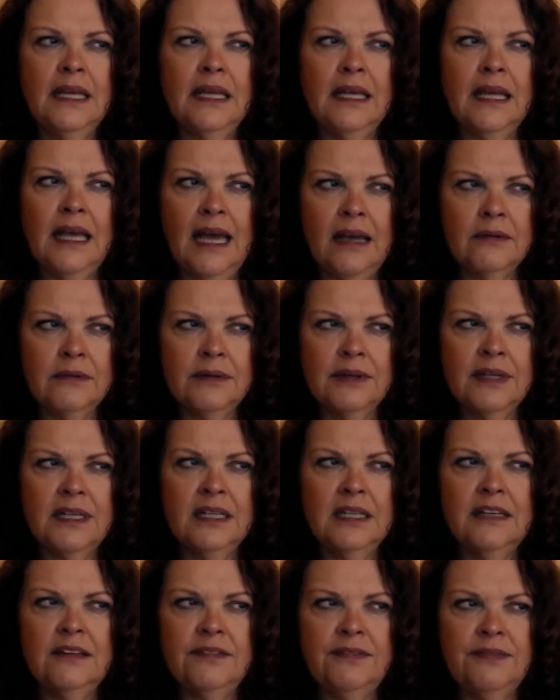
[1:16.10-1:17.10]
I
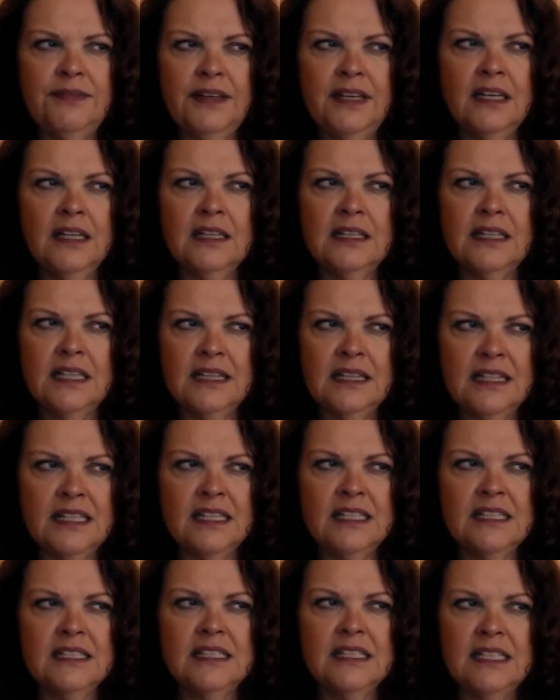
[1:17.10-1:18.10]
really feel that
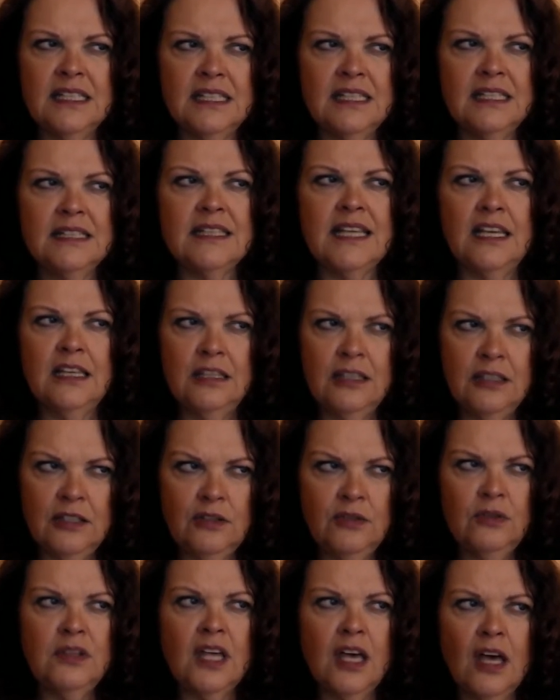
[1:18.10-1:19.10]
this is, that
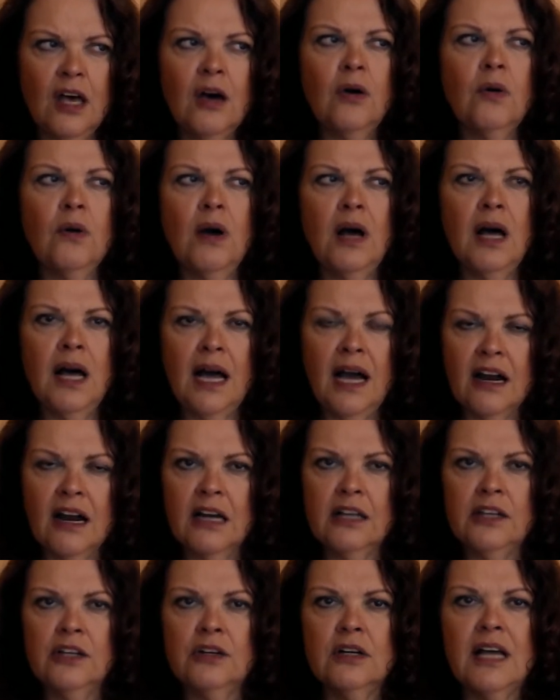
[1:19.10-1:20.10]
you though
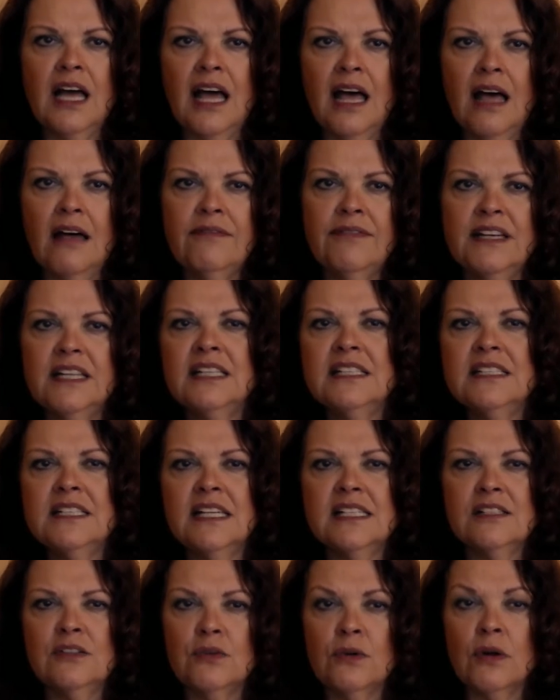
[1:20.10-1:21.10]
are your confidence
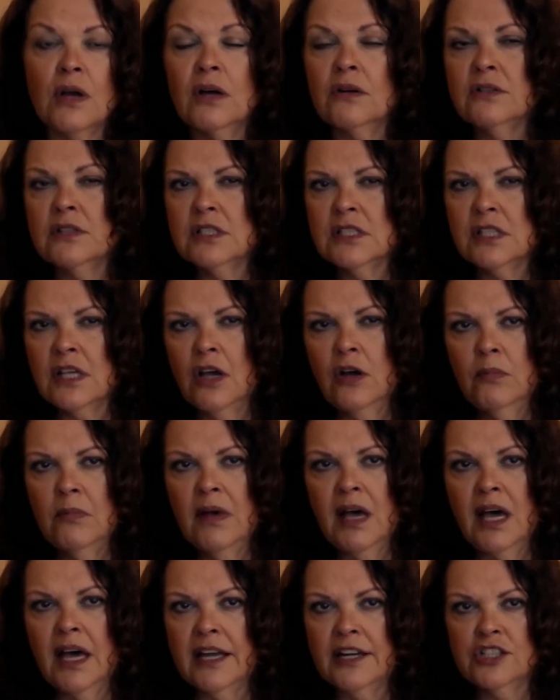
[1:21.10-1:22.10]
has grown so
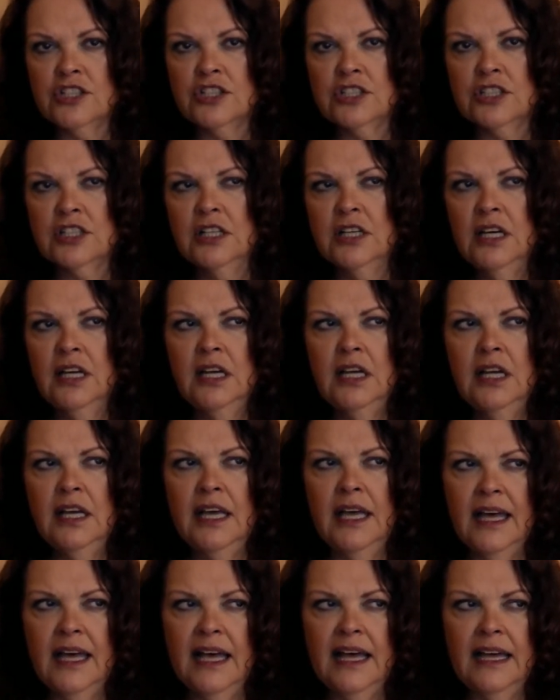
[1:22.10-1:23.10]
much,
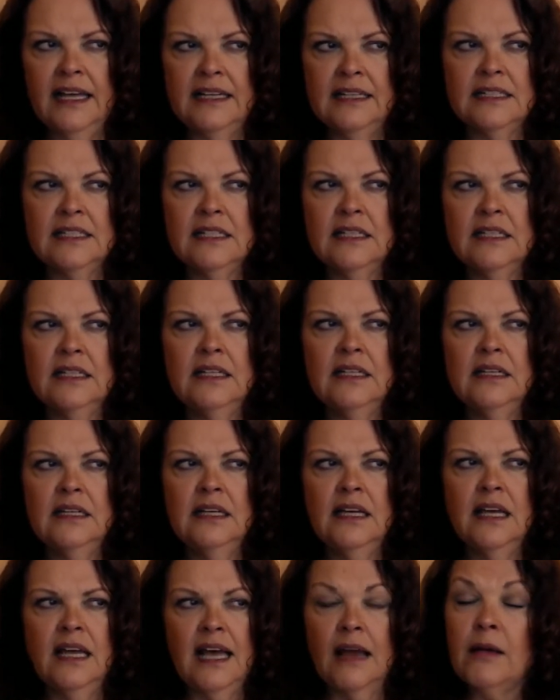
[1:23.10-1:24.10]
and
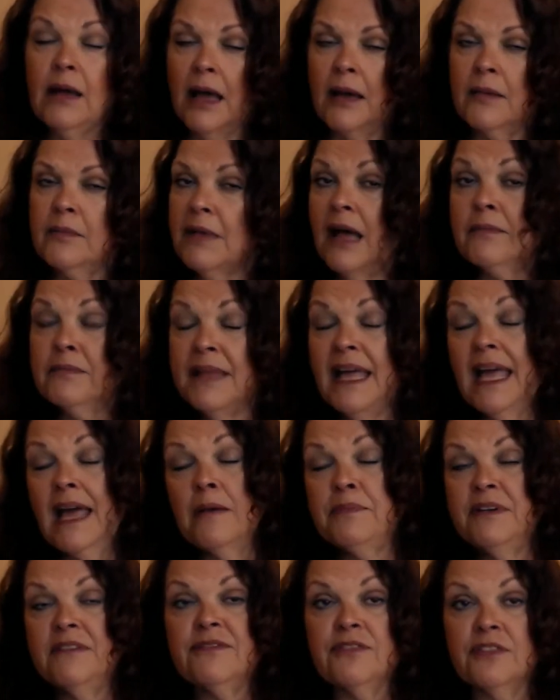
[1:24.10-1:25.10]
I, I'm I'm
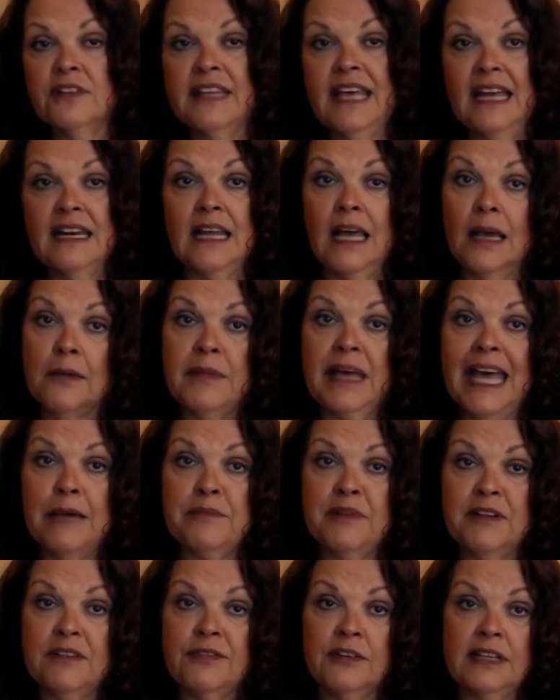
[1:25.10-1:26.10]
happy for that. I'm
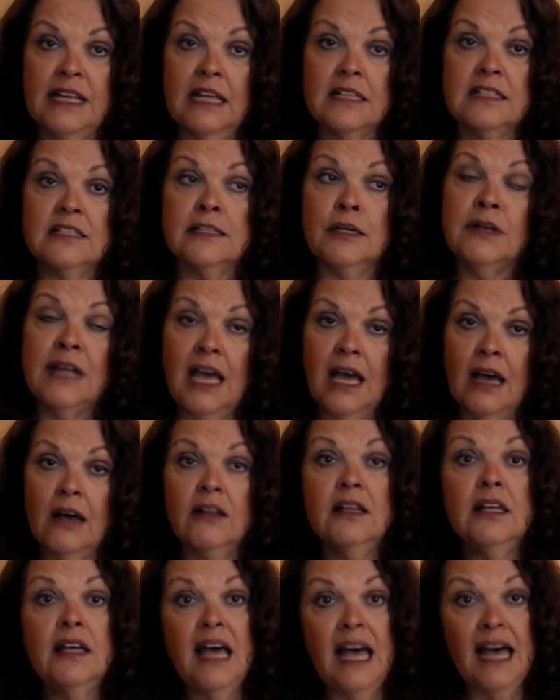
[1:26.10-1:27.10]
happy for that. So now
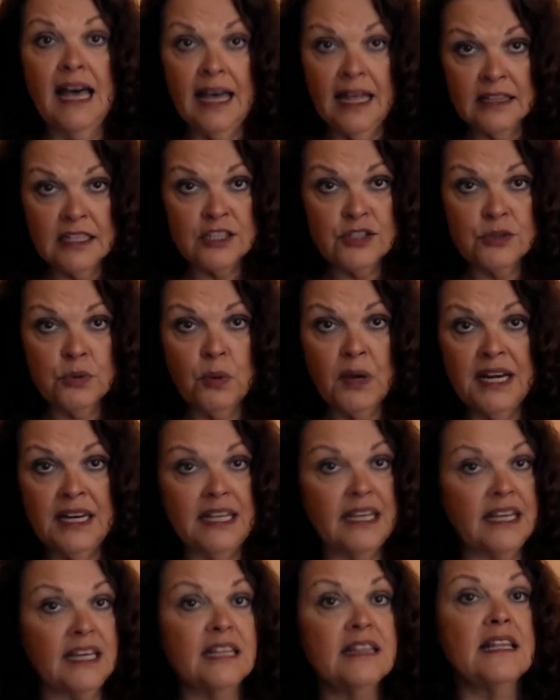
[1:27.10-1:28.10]
on the
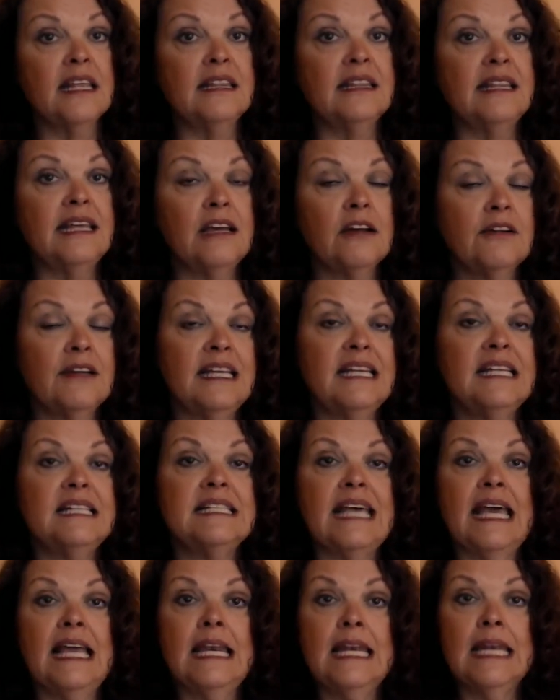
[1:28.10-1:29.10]
20th, there
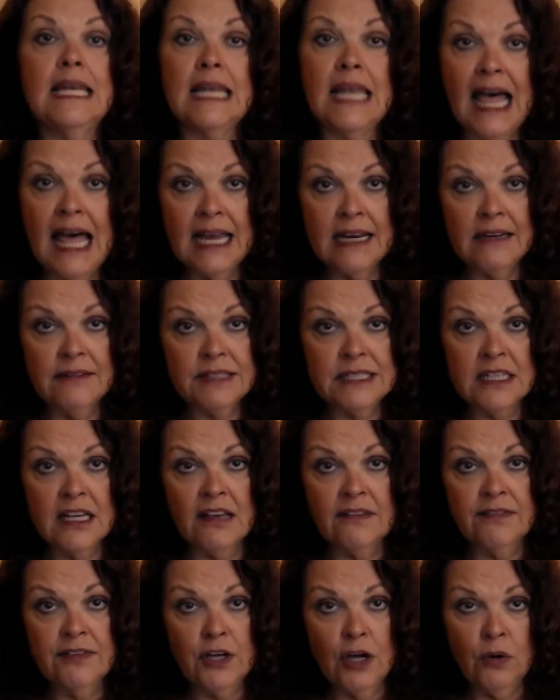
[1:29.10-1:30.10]
is a lot of
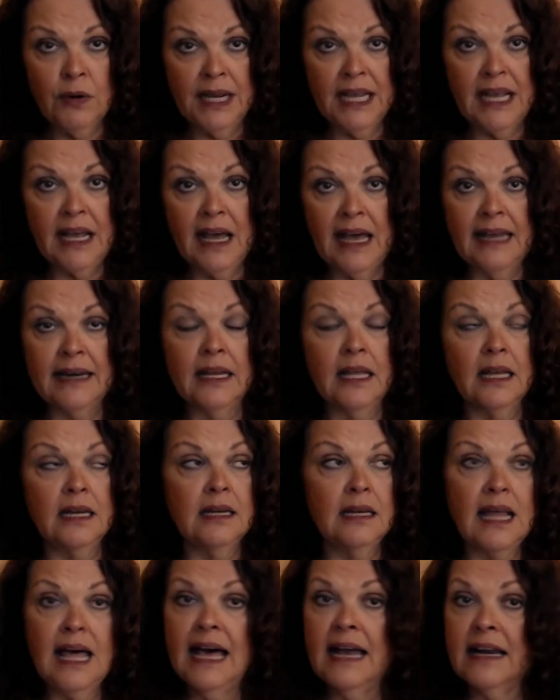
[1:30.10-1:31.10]
stuff going on, a
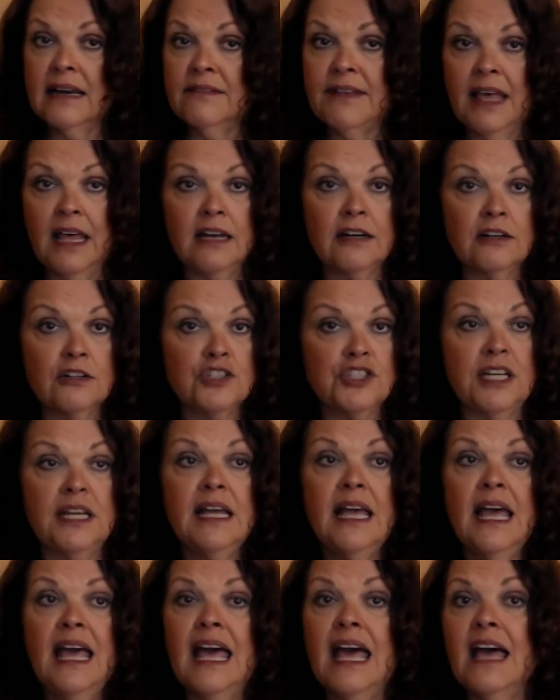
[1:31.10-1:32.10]
lot of energy.
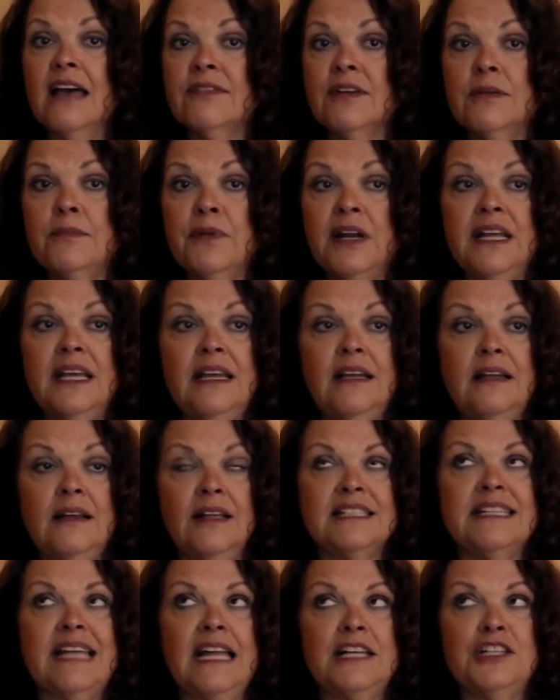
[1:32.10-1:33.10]
Everybody,
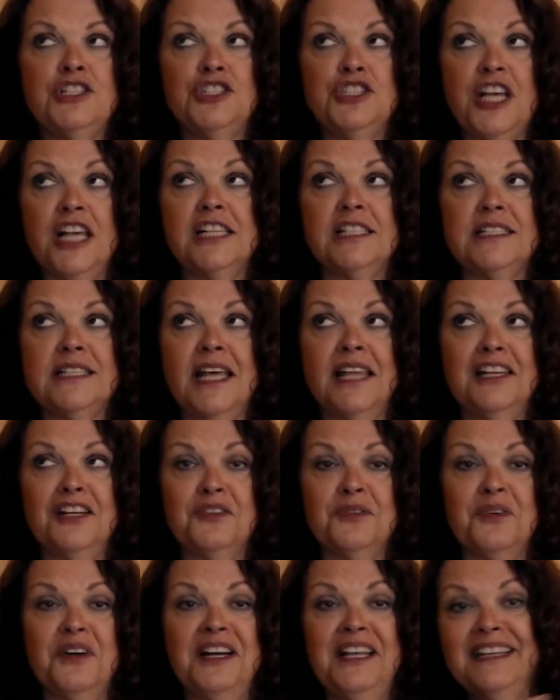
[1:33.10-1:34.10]
it's not just on the
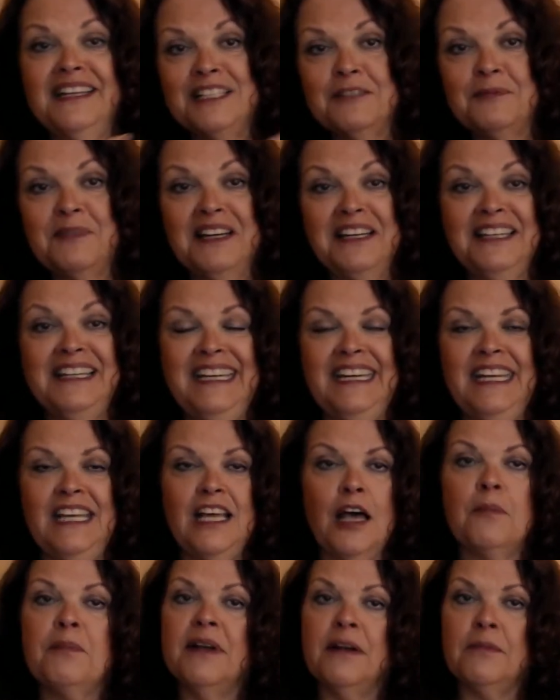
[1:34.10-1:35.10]
20th, it's been leading
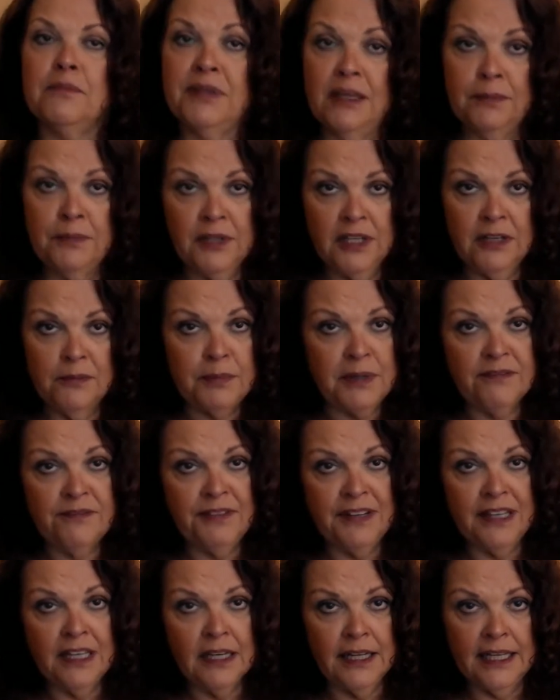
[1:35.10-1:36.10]
up and people have been
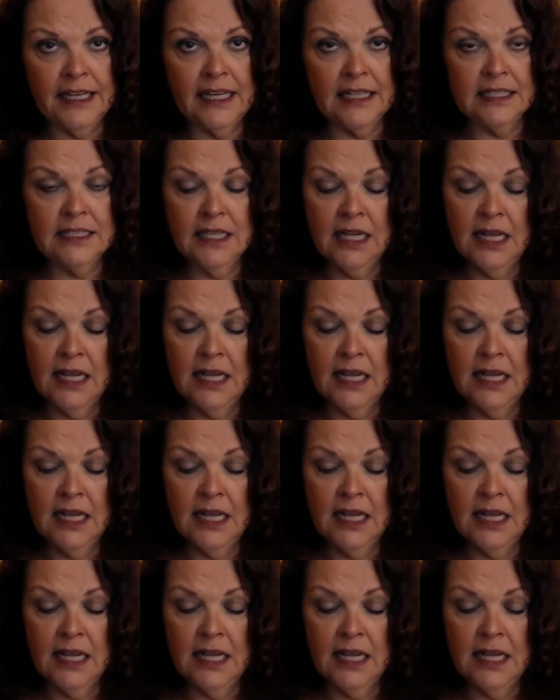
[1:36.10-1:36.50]
feeling it.